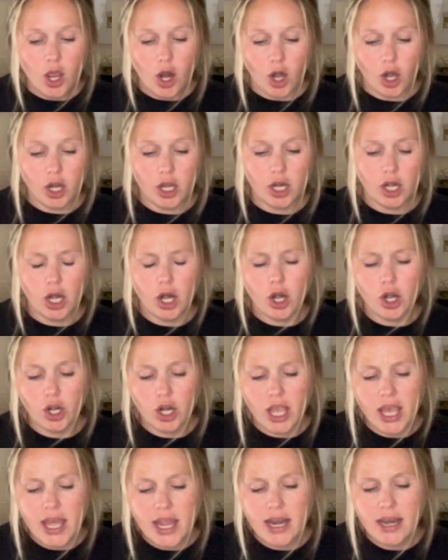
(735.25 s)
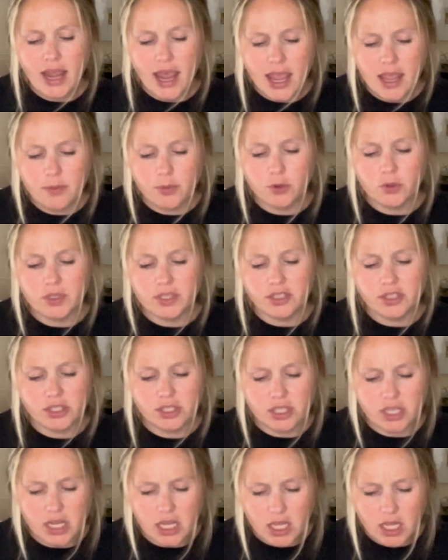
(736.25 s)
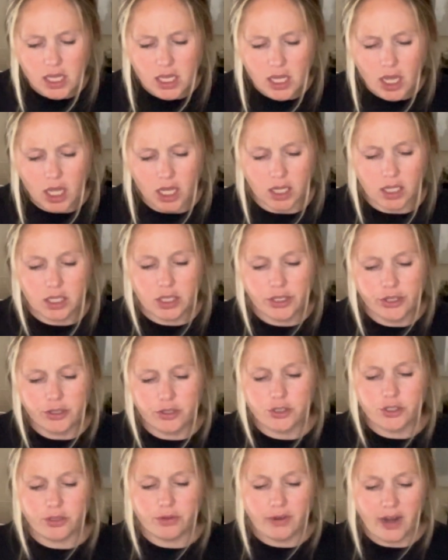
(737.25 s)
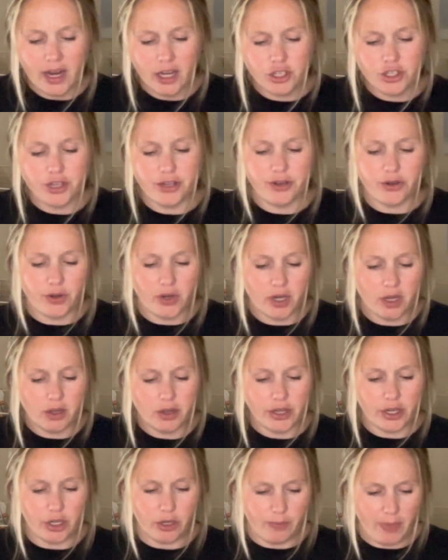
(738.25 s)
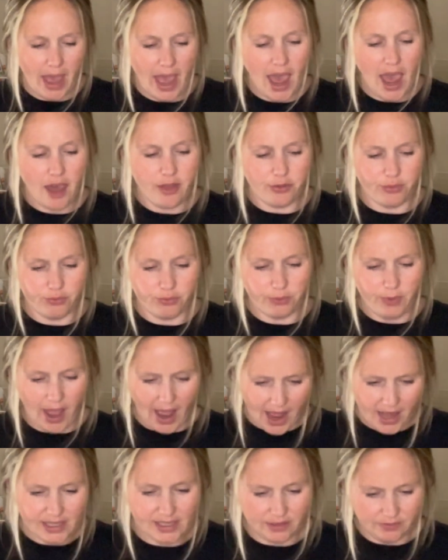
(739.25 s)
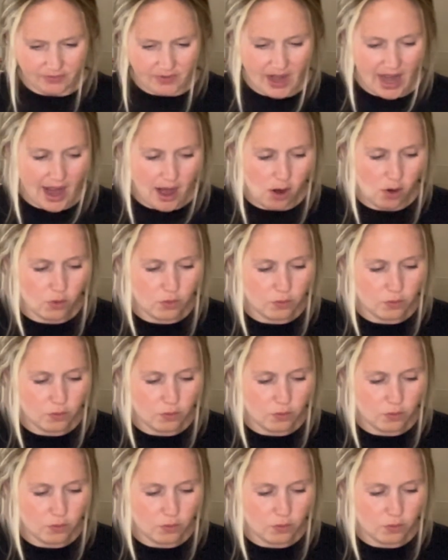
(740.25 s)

are unable to see a clear direction or a clear path as of now.